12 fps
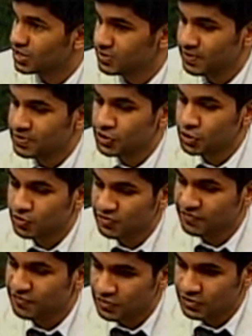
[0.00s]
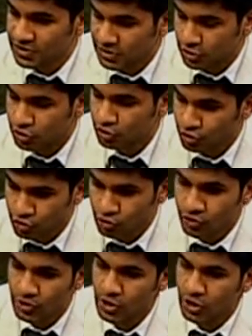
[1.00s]
will actually be able to use First as a
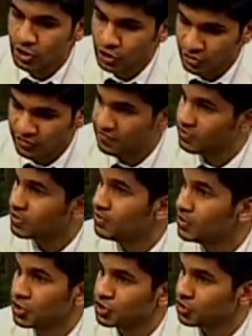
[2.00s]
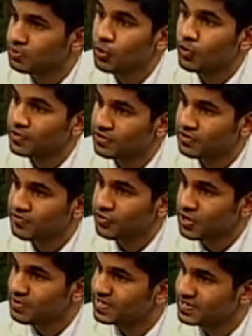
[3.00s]
true sort of commercial portal for
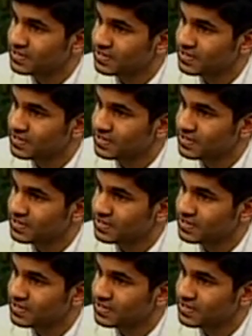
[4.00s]
the business.